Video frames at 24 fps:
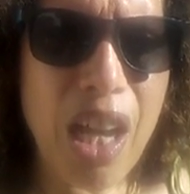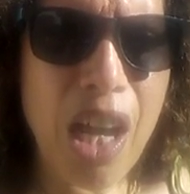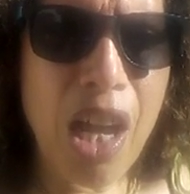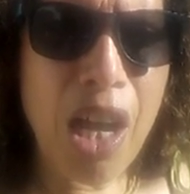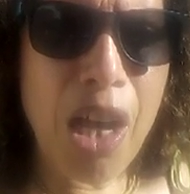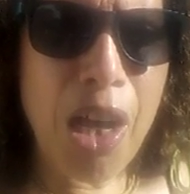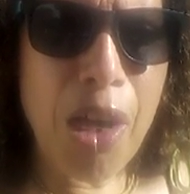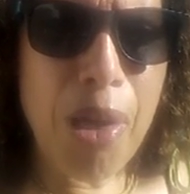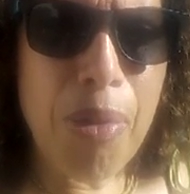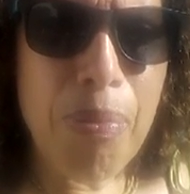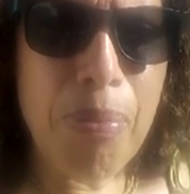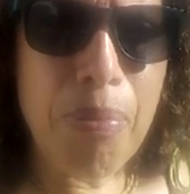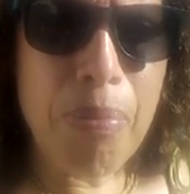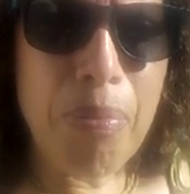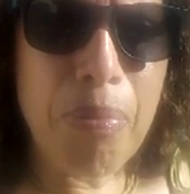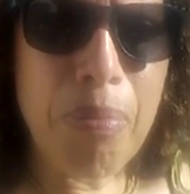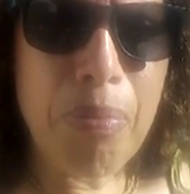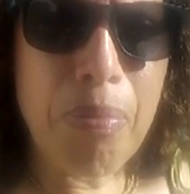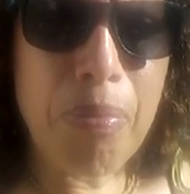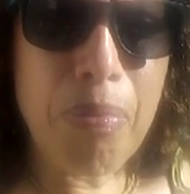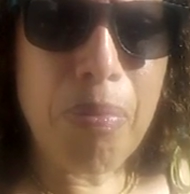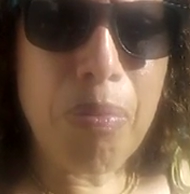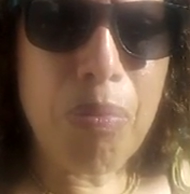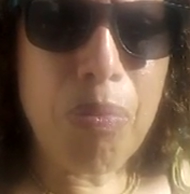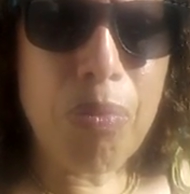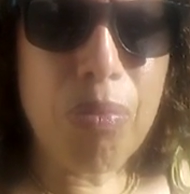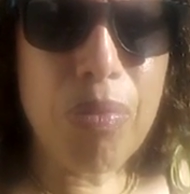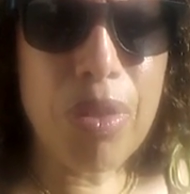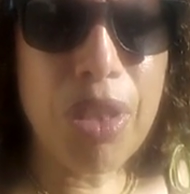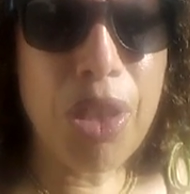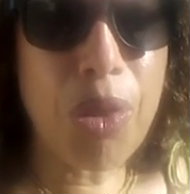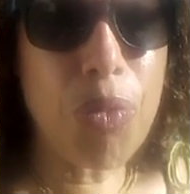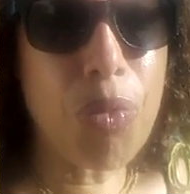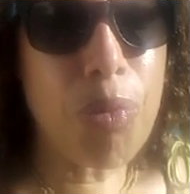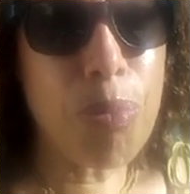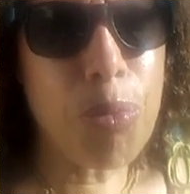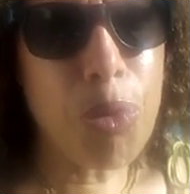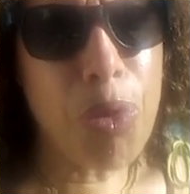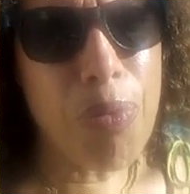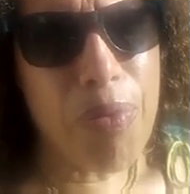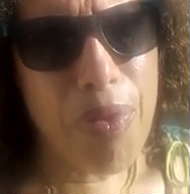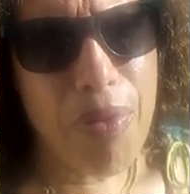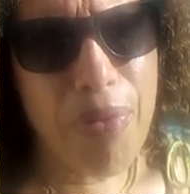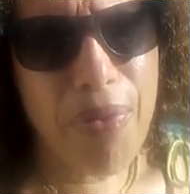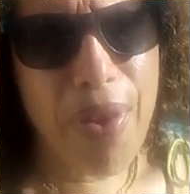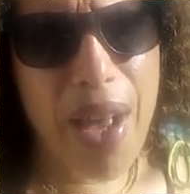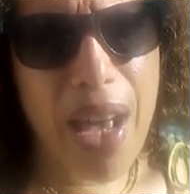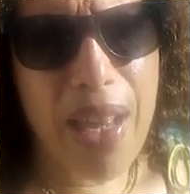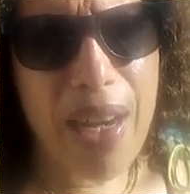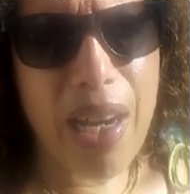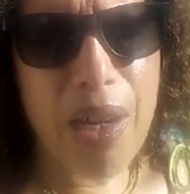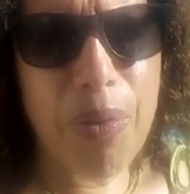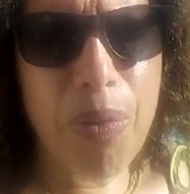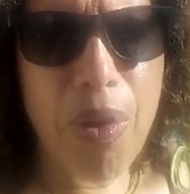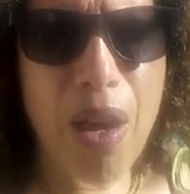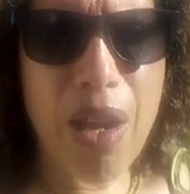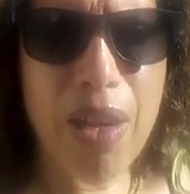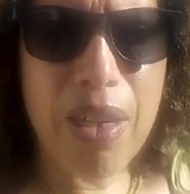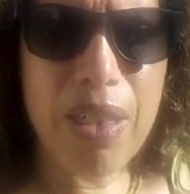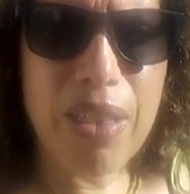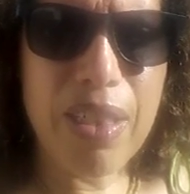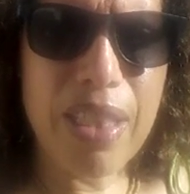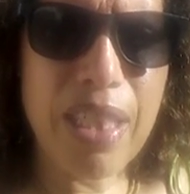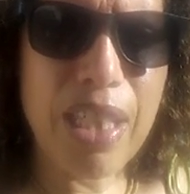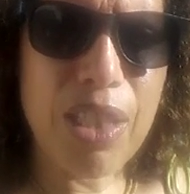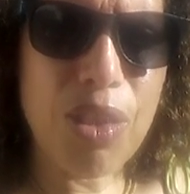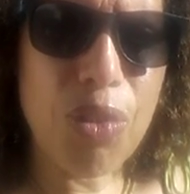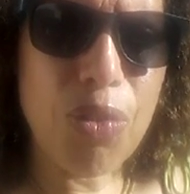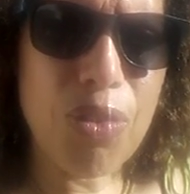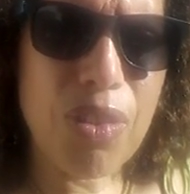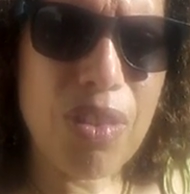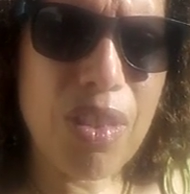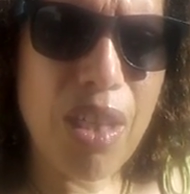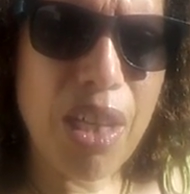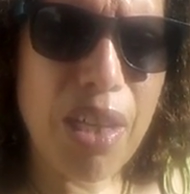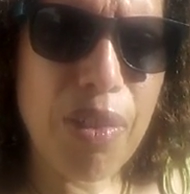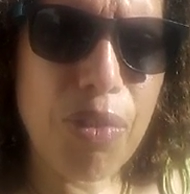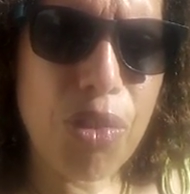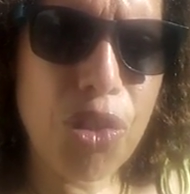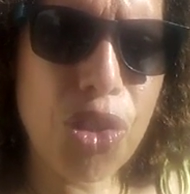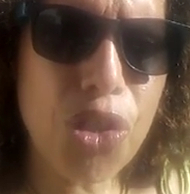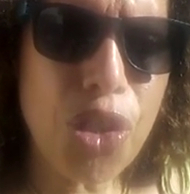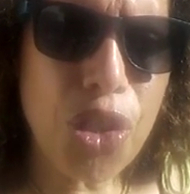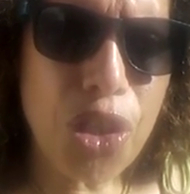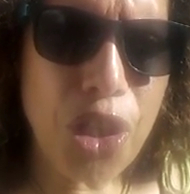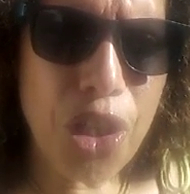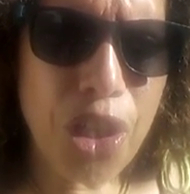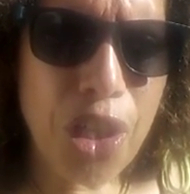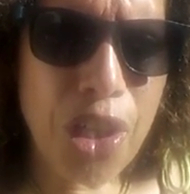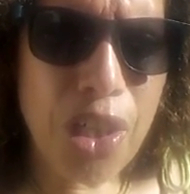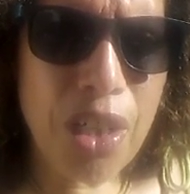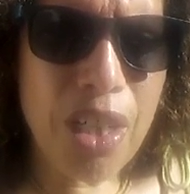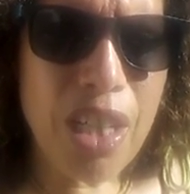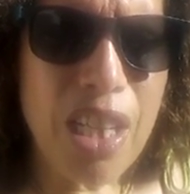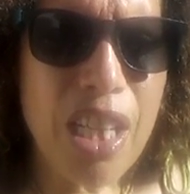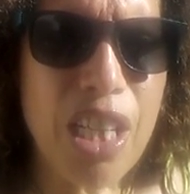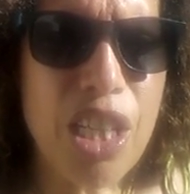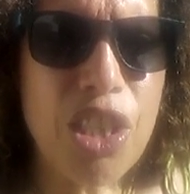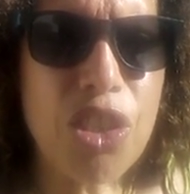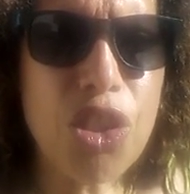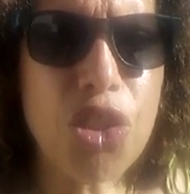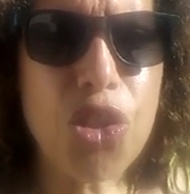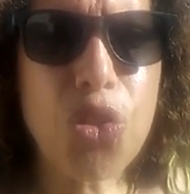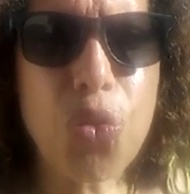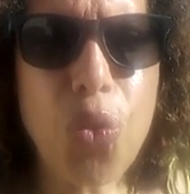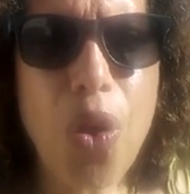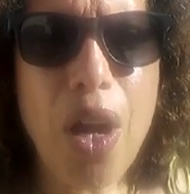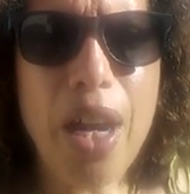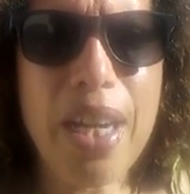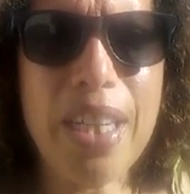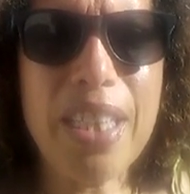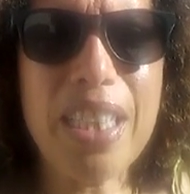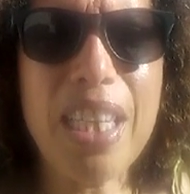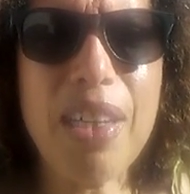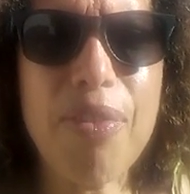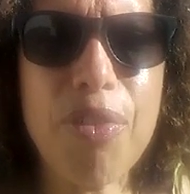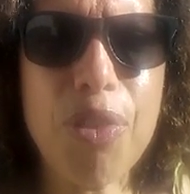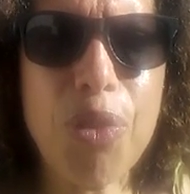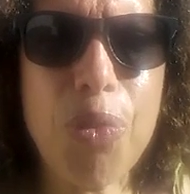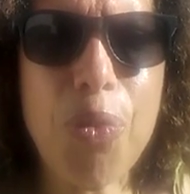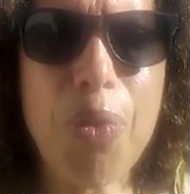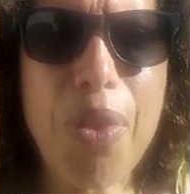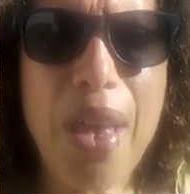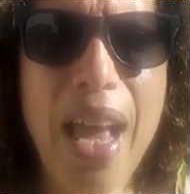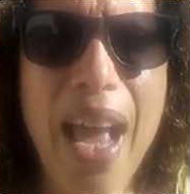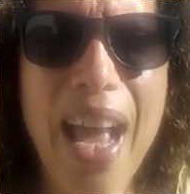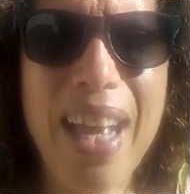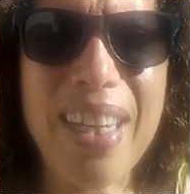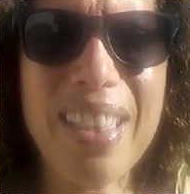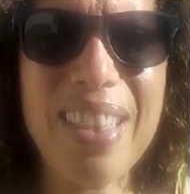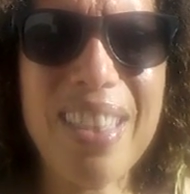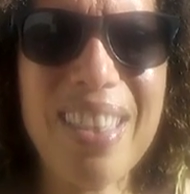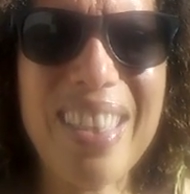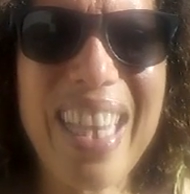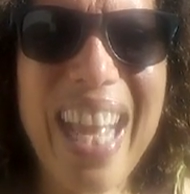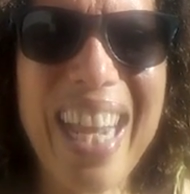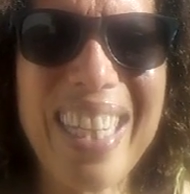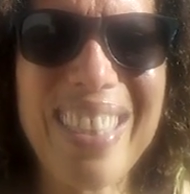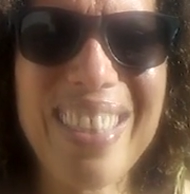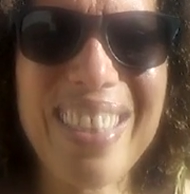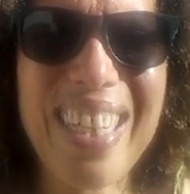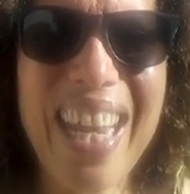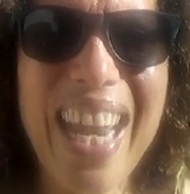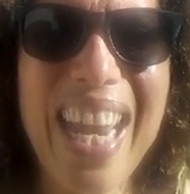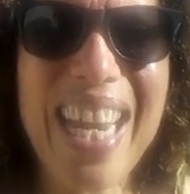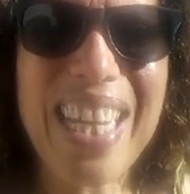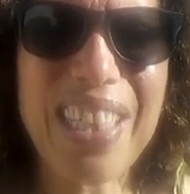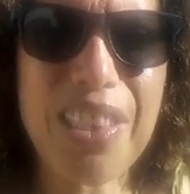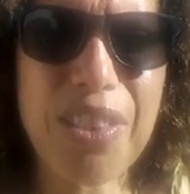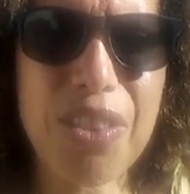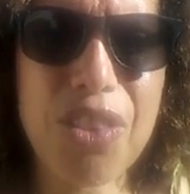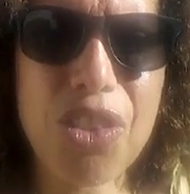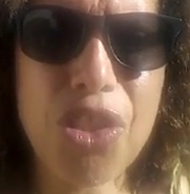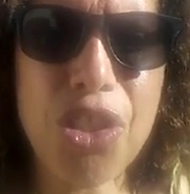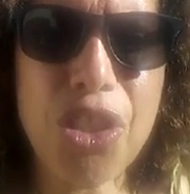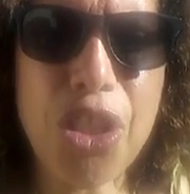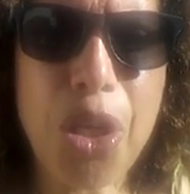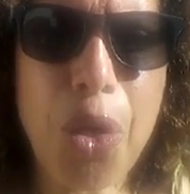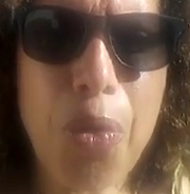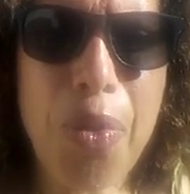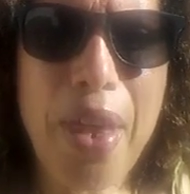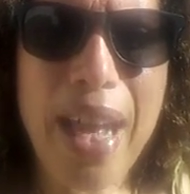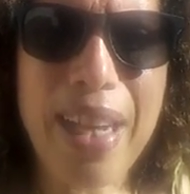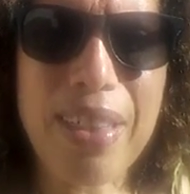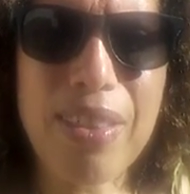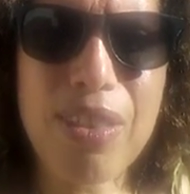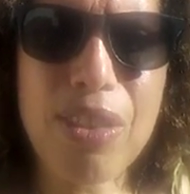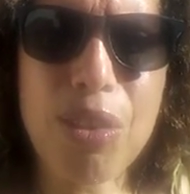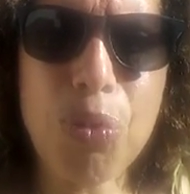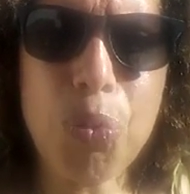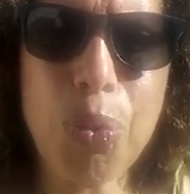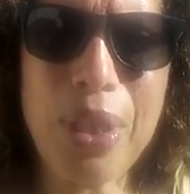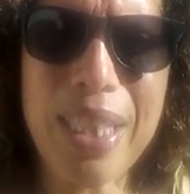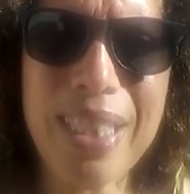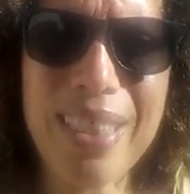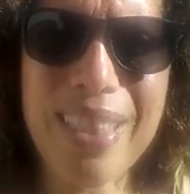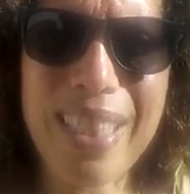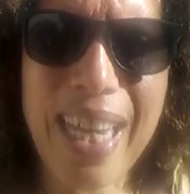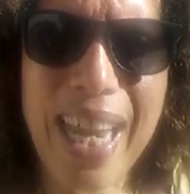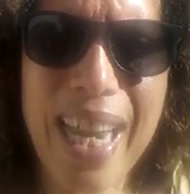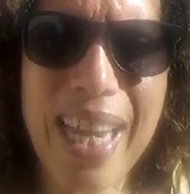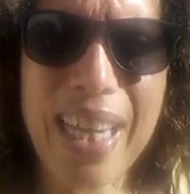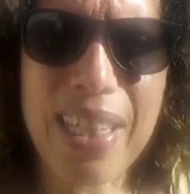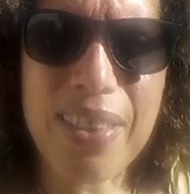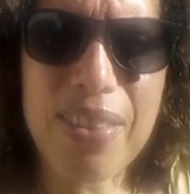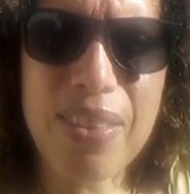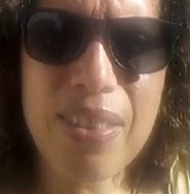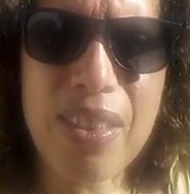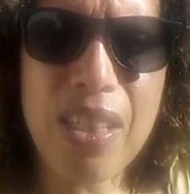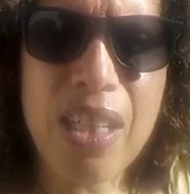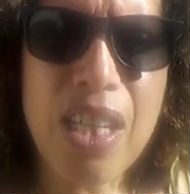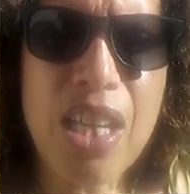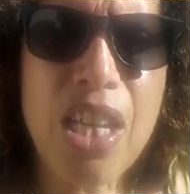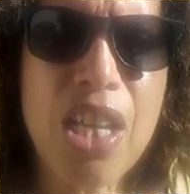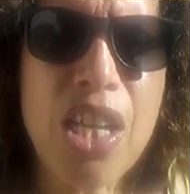Remove the fat ironically and use a ton of sugar to try and give you that taste, that sweet taste.